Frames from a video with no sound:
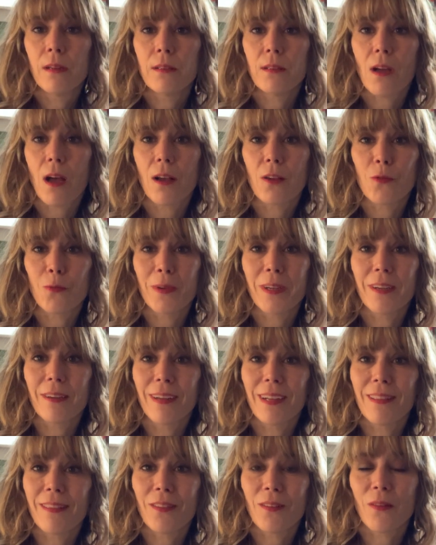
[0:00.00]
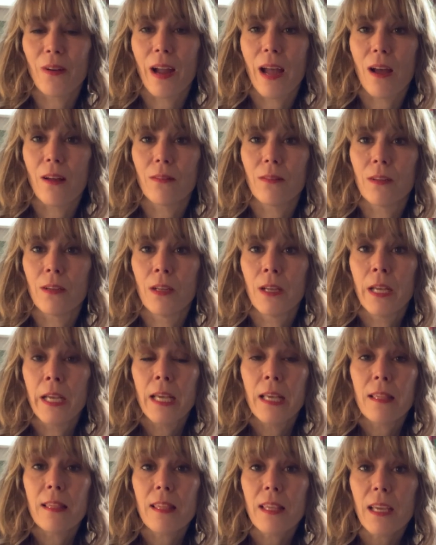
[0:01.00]
Dog's rear hits the ground.
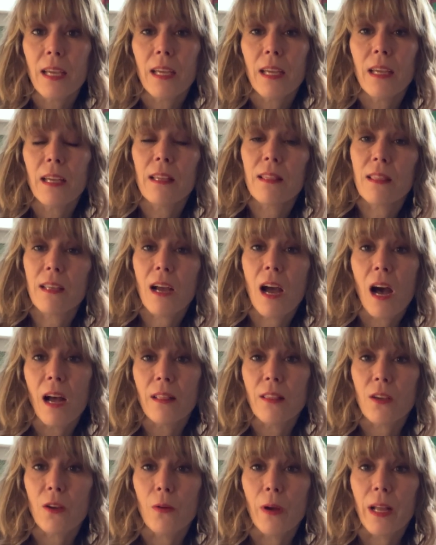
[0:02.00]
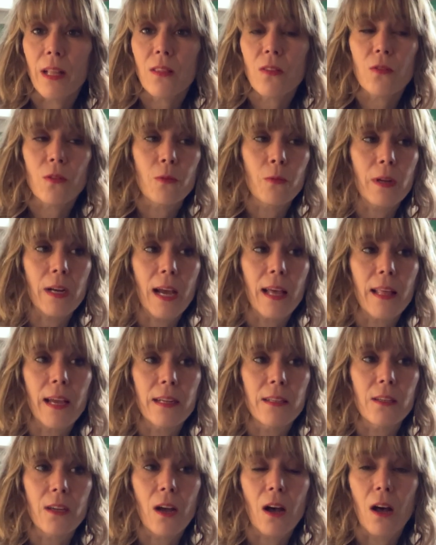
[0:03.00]
C is the consequence, or what I
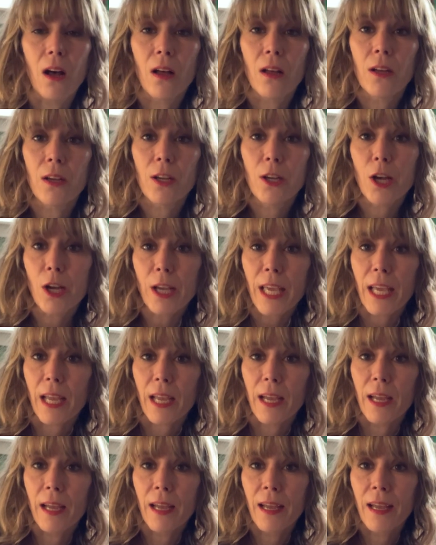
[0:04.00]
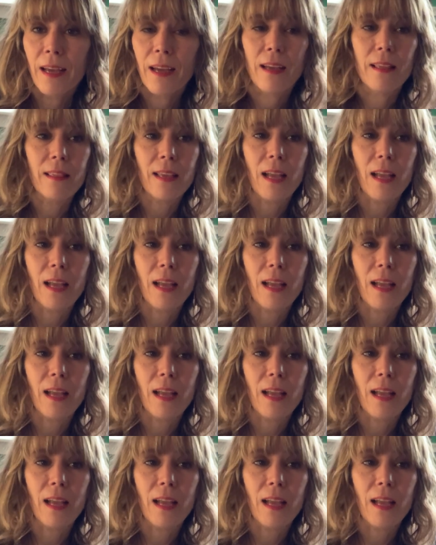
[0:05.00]
like to call cookie, because